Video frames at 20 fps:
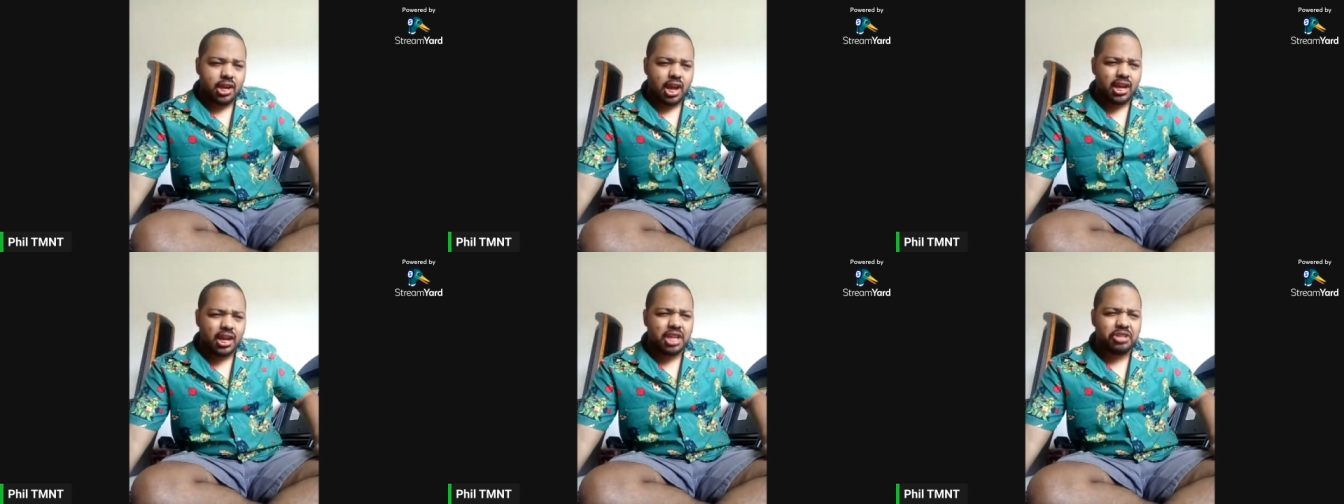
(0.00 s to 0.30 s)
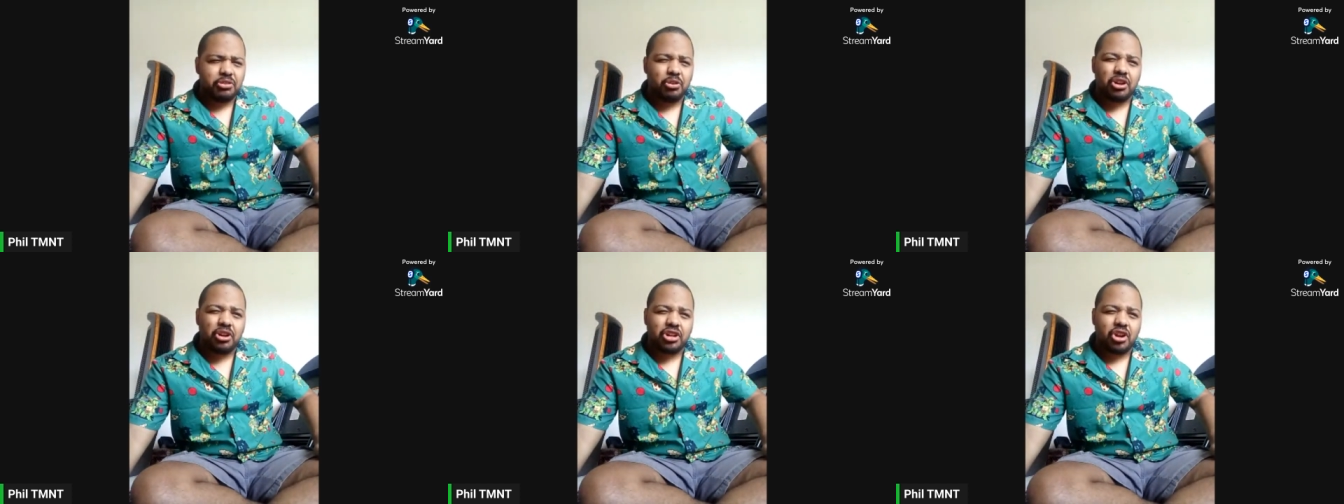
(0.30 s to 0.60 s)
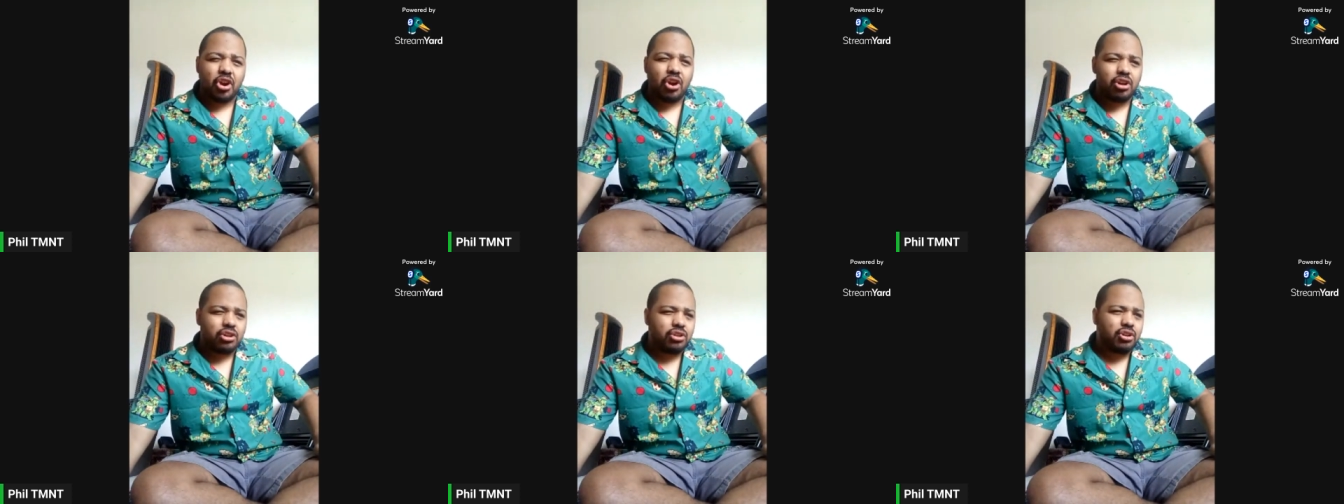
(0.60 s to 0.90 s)
I guess we're
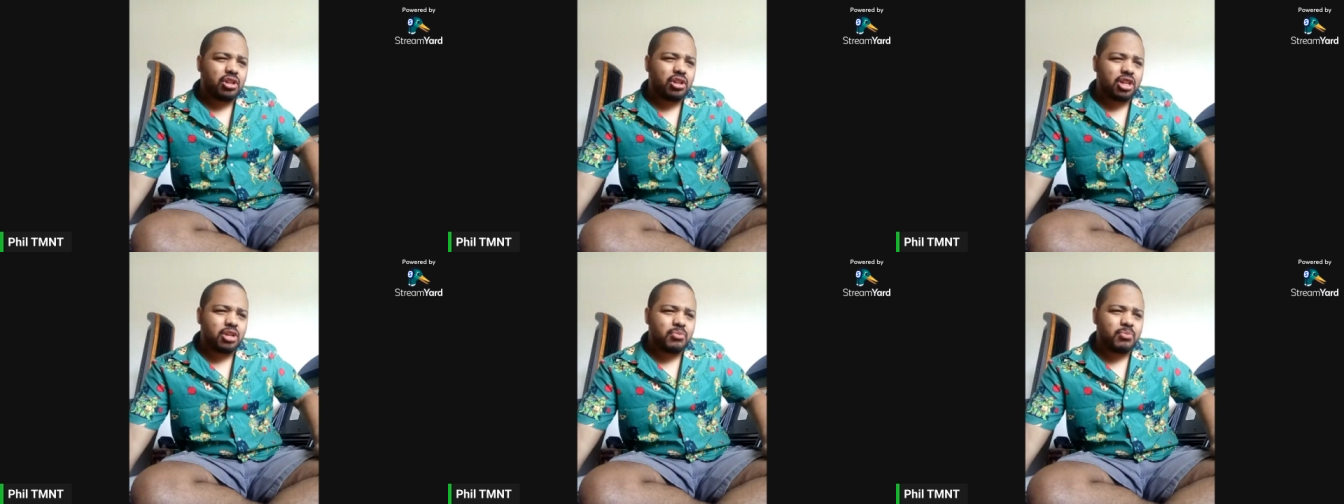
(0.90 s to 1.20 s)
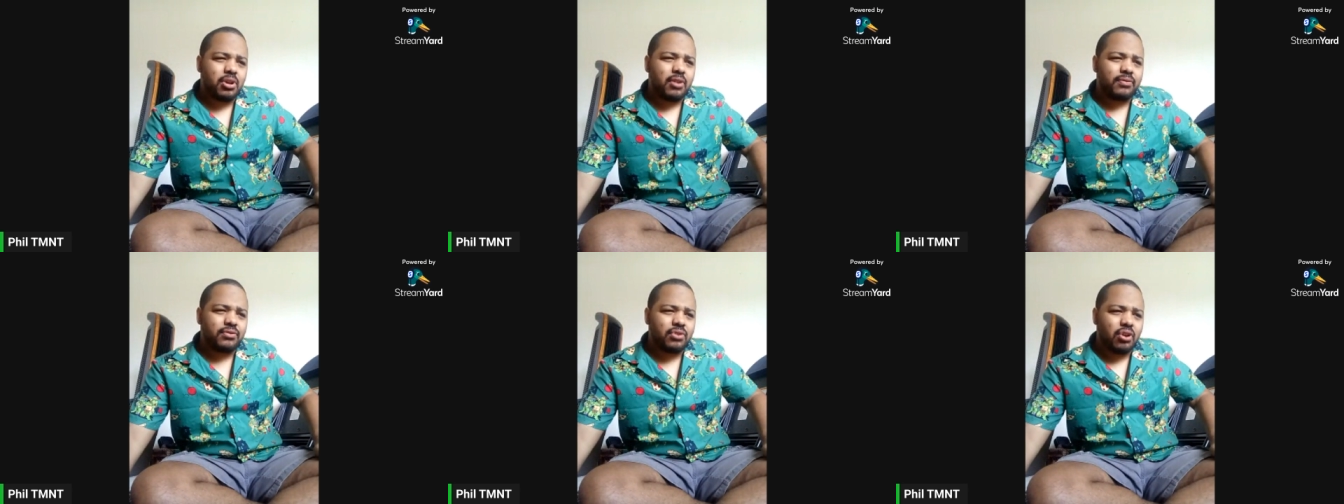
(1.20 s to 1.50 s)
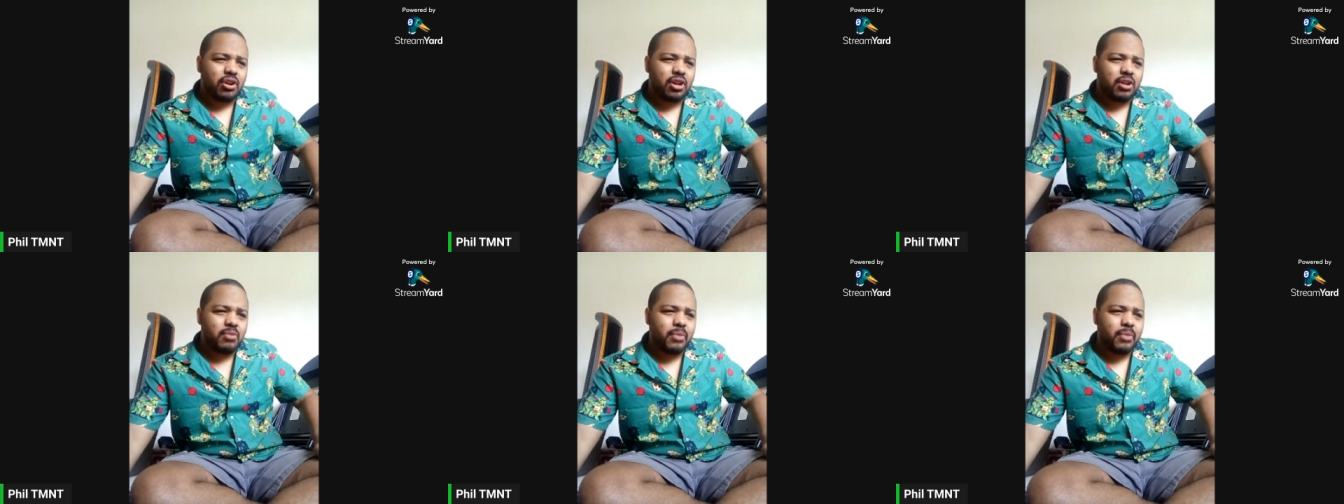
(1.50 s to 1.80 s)
going to do a little bit of
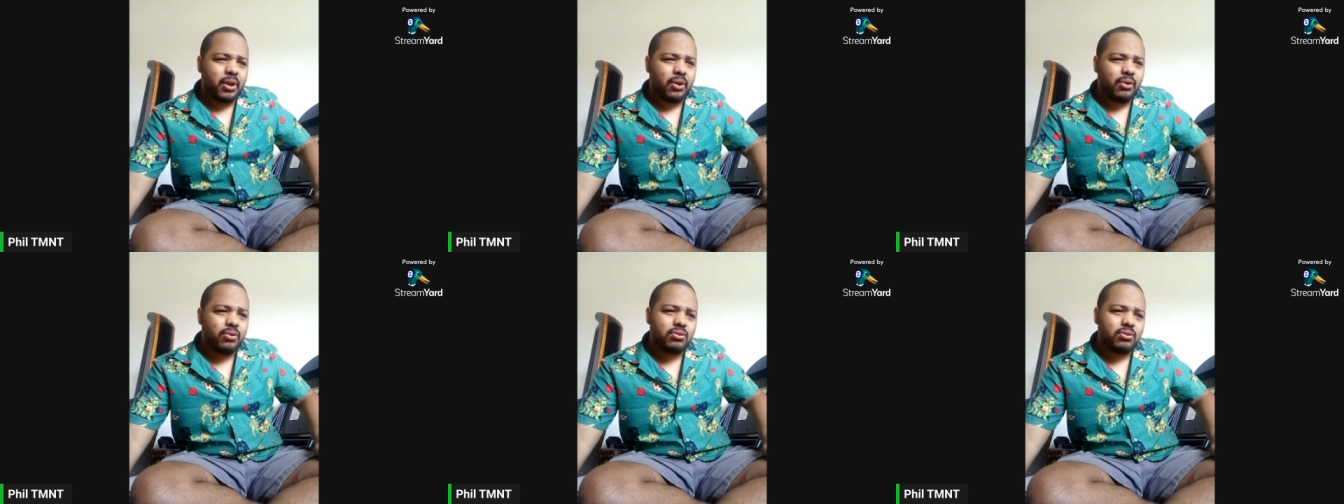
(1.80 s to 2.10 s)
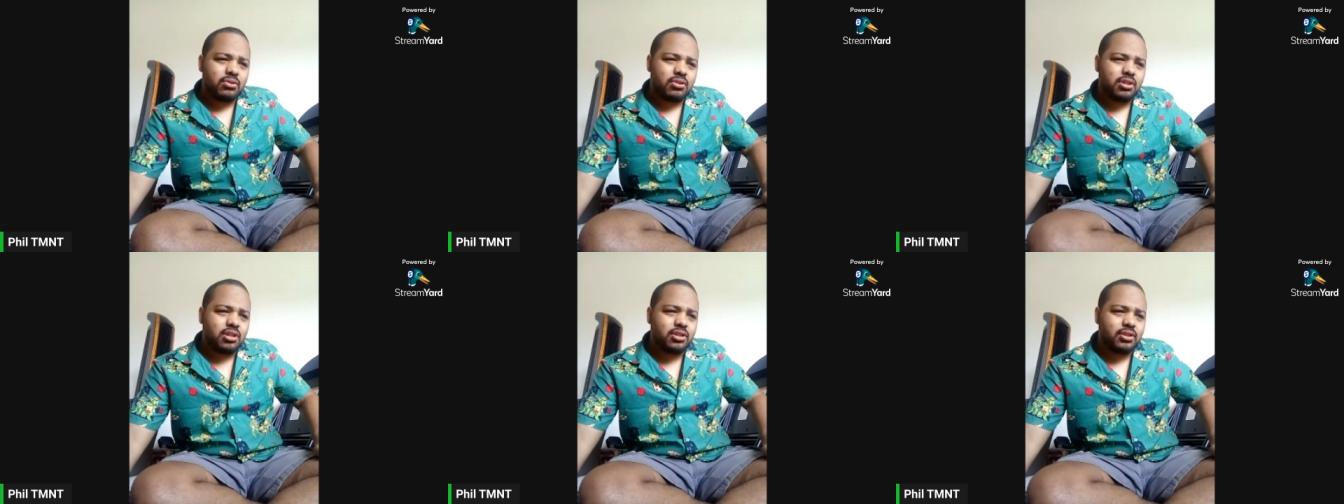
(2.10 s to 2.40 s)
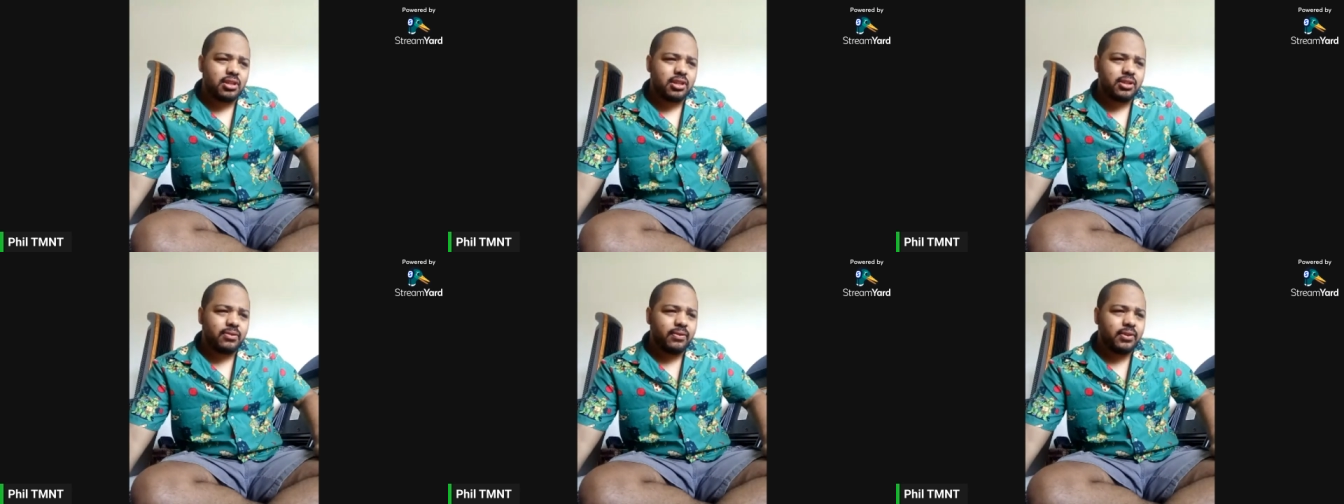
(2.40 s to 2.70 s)
talking about in
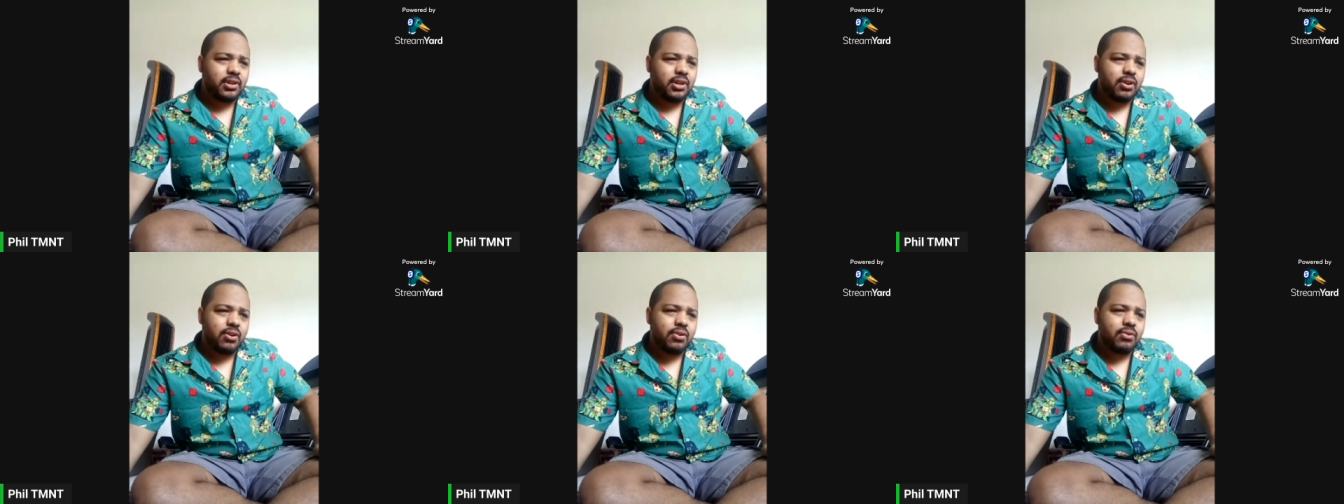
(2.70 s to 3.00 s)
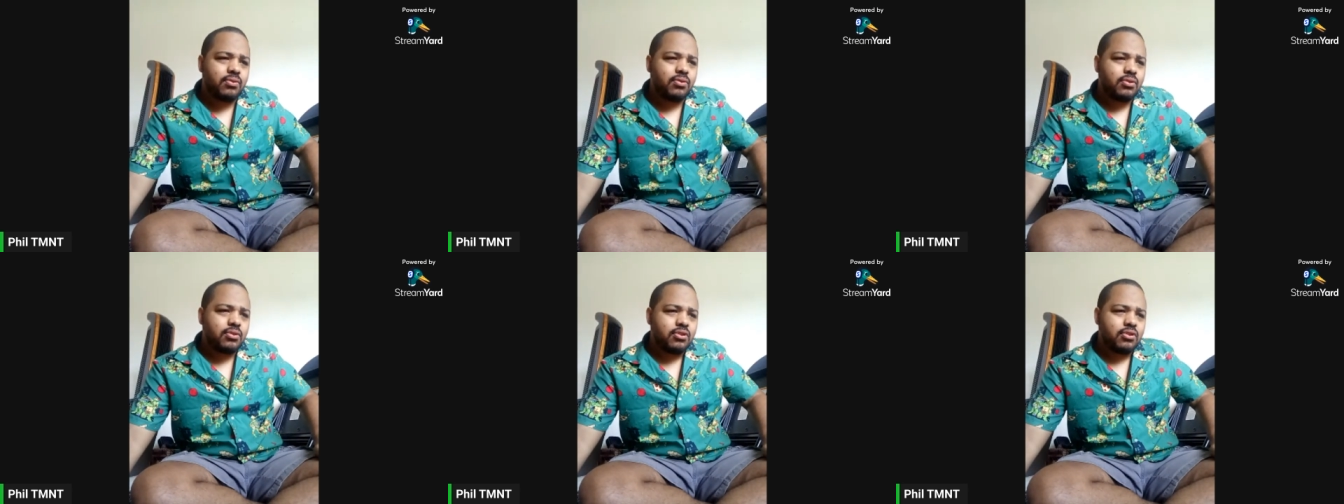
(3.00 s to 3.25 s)
this video.